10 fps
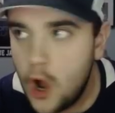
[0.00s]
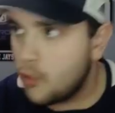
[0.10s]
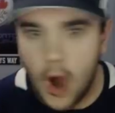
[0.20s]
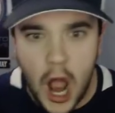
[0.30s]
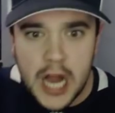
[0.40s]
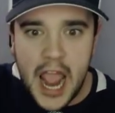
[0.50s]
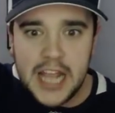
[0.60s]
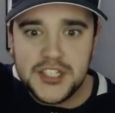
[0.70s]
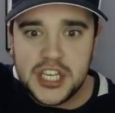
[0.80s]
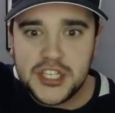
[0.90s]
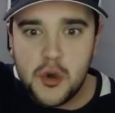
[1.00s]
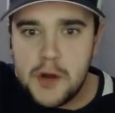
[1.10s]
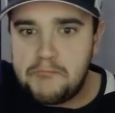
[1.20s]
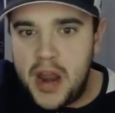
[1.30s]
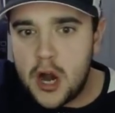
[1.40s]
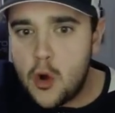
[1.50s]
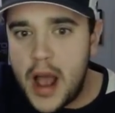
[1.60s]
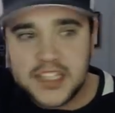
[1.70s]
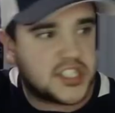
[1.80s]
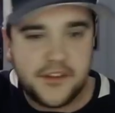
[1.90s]
Ron Hainsey's doing
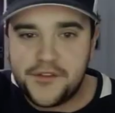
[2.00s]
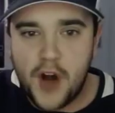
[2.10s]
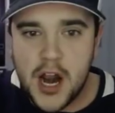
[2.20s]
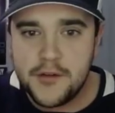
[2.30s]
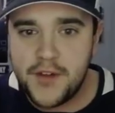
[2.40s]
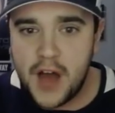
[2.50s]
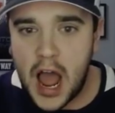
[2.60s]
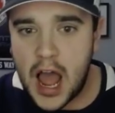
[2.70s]
pirouettes in front of,